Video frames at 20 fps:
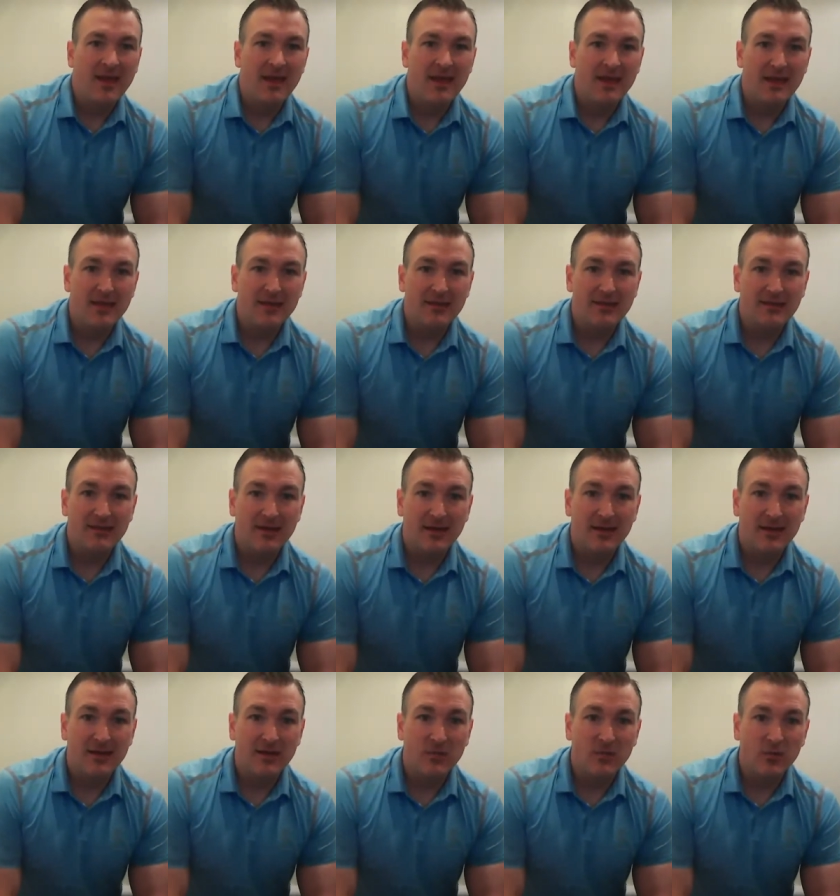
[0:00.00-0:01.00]
And
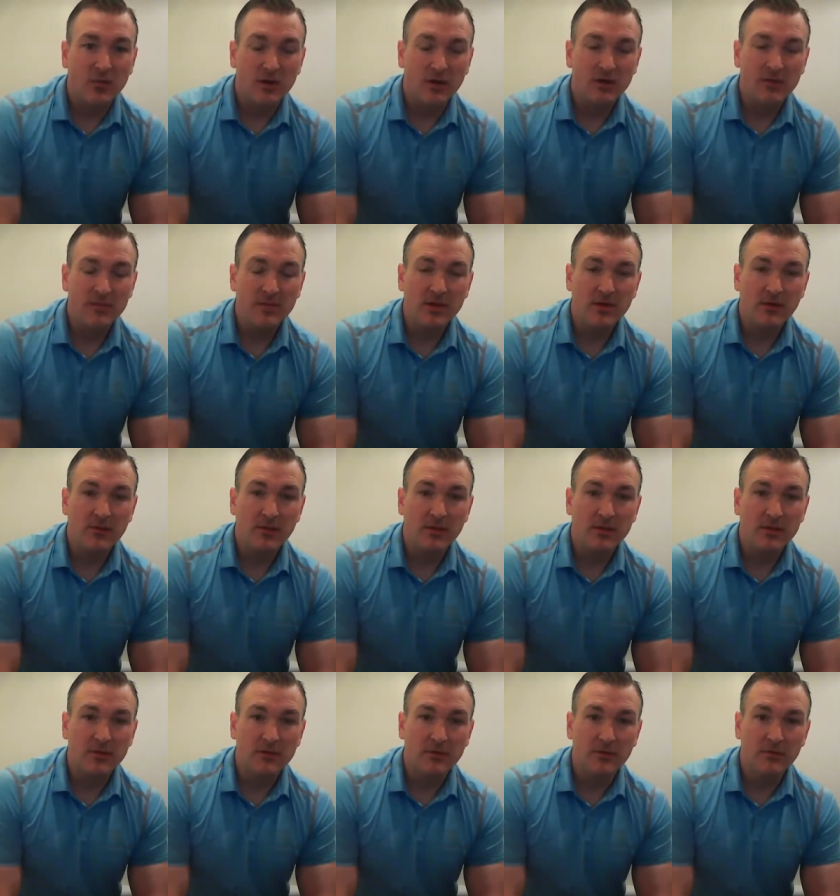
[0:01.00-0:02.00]
we're going to be
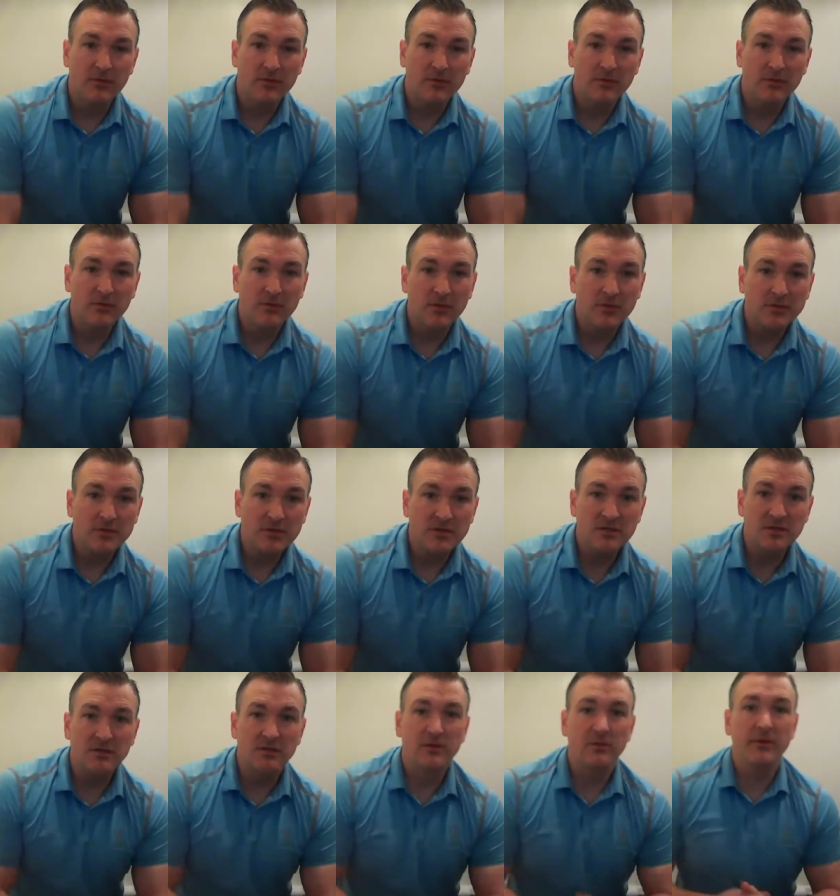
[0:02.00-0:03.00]
going through
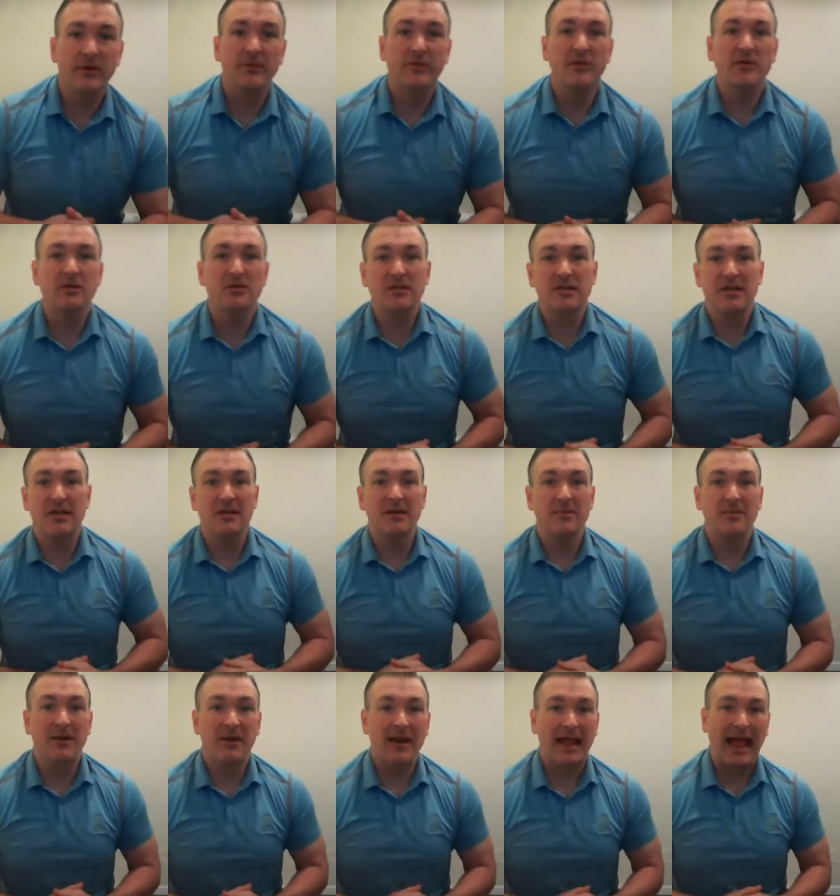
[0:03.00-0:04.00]
just a little bit of understanding
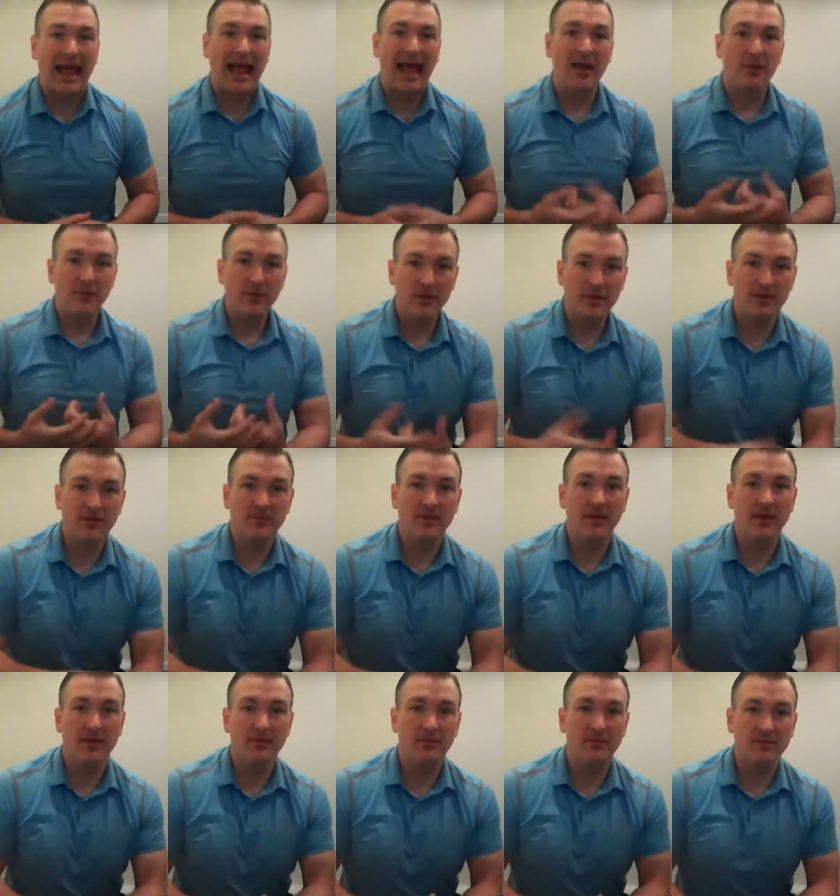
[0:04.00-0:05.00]
about how we can
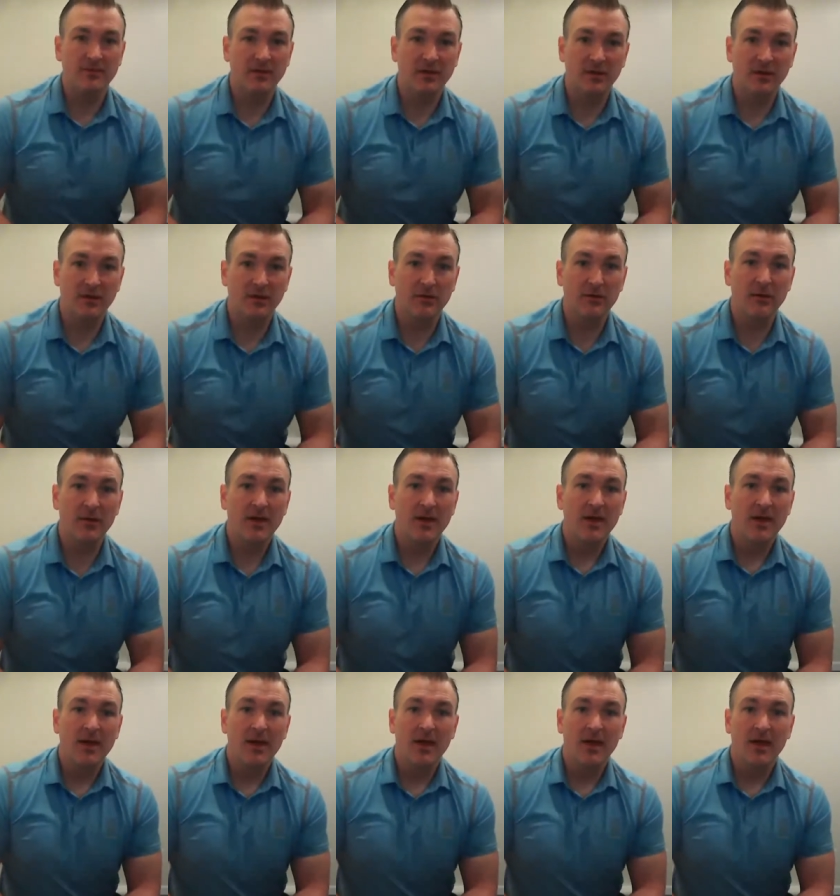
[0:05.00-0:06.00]
be able to go
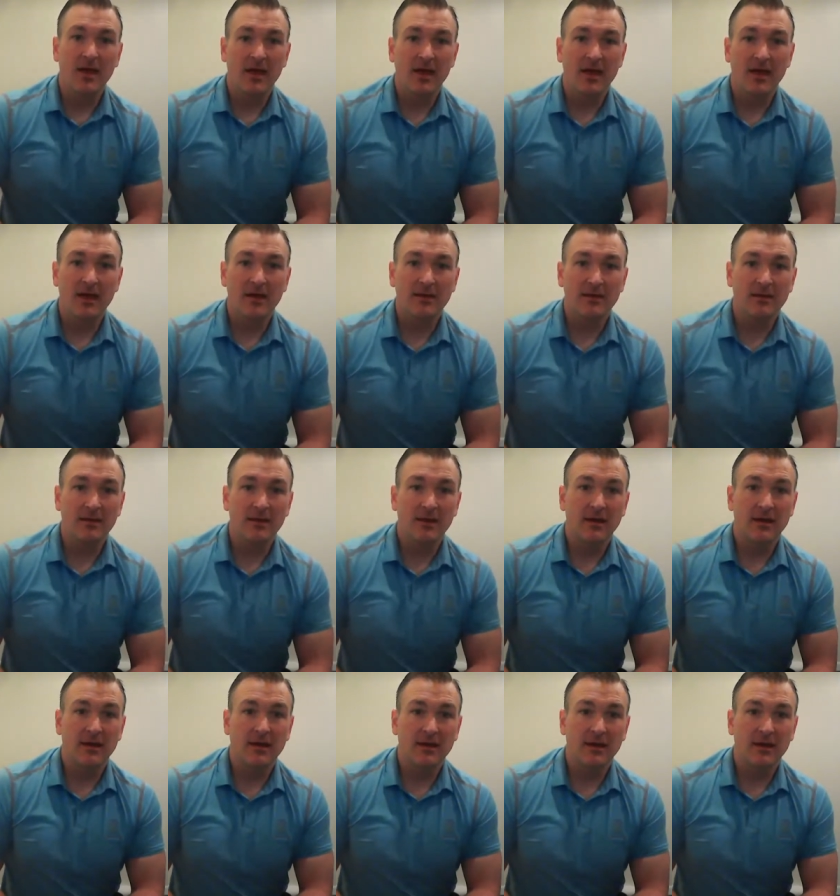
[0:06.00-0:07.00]
and
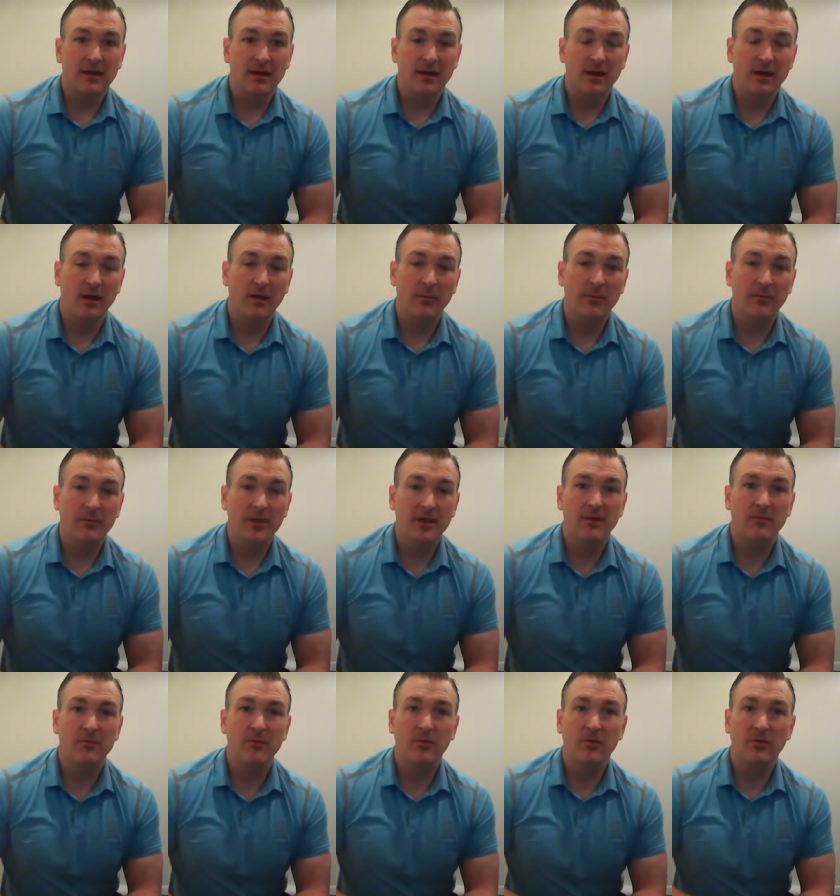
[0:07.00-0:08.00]
help
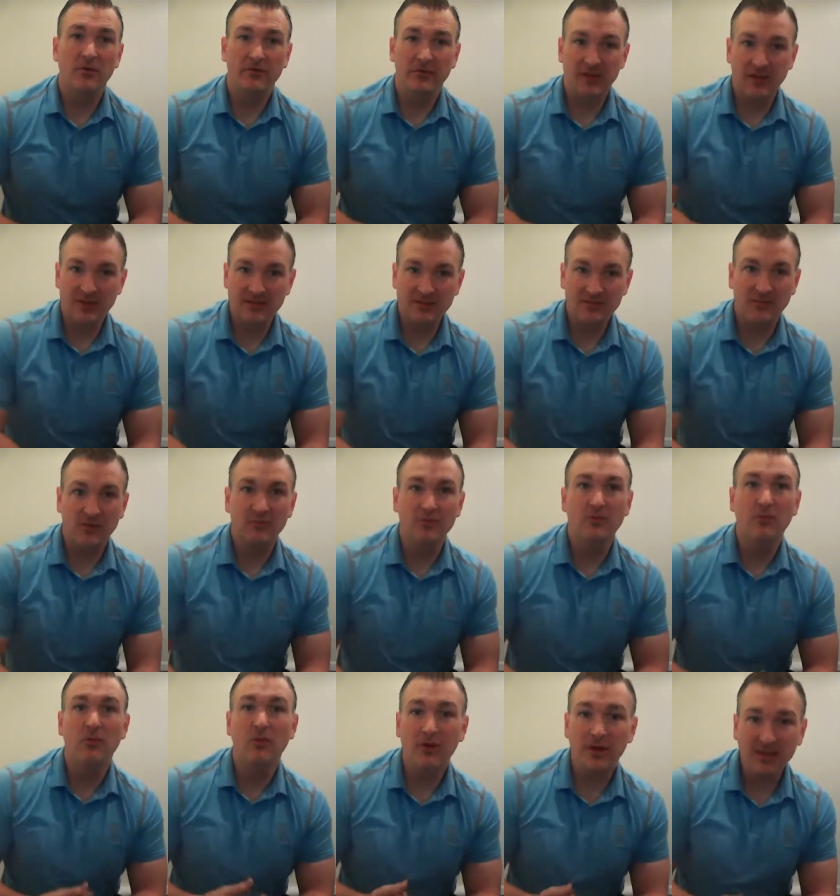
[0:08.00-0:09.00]
become more flexible
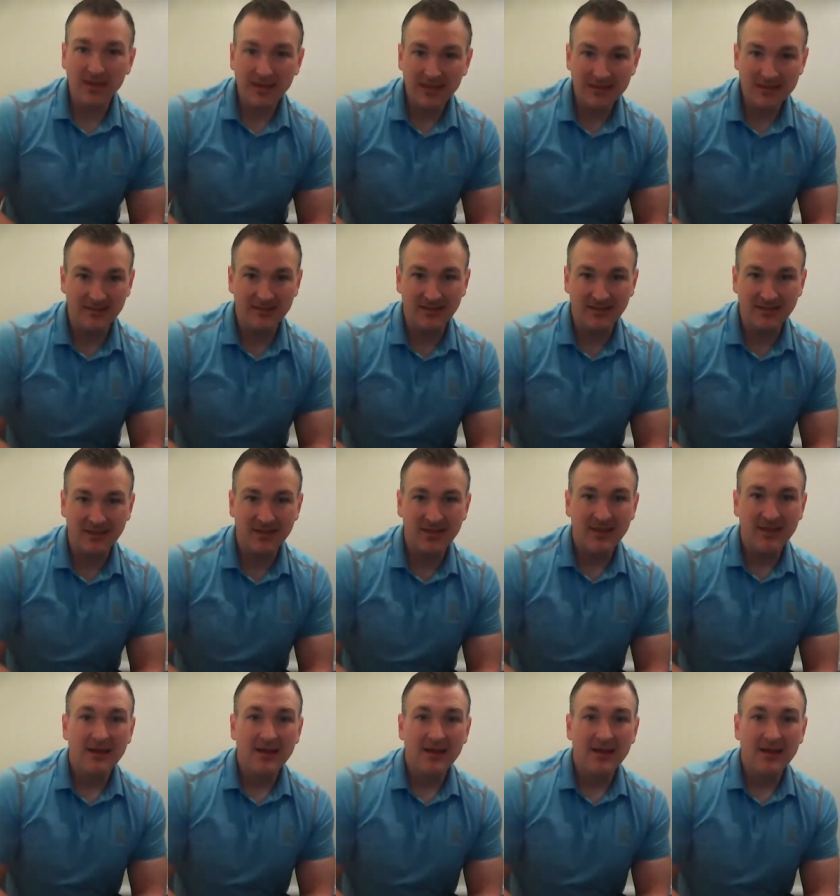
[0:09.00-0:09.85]
more easily